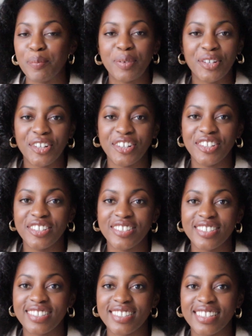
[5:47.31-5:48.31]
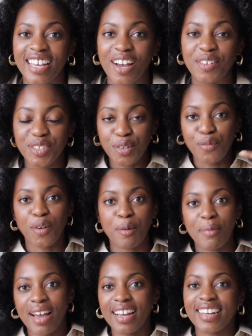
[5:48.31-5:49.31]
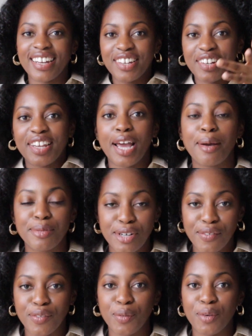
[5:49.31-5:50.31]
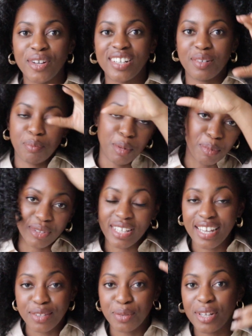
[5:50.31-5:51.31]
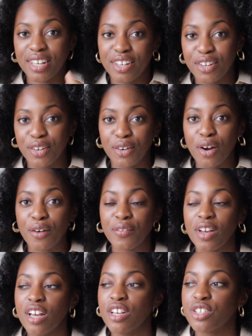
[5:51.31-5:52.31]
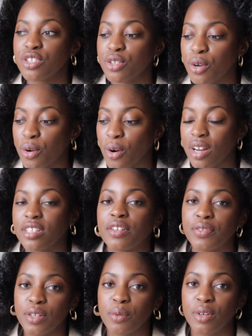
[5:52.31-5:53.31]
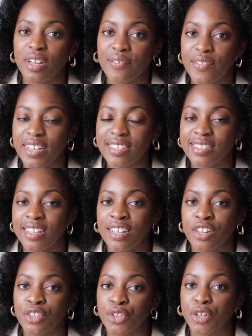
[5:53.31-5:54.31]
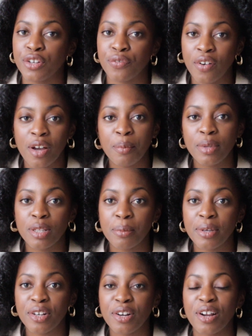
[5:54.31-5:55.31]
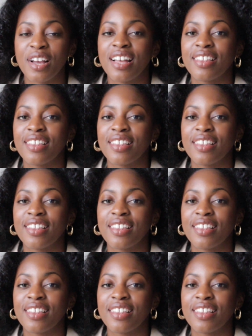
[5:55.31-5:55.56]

because I was so far back and I couldn't capture everyone and people's heads were getting cut off. So I definitely want to invest in a 35 millimeter.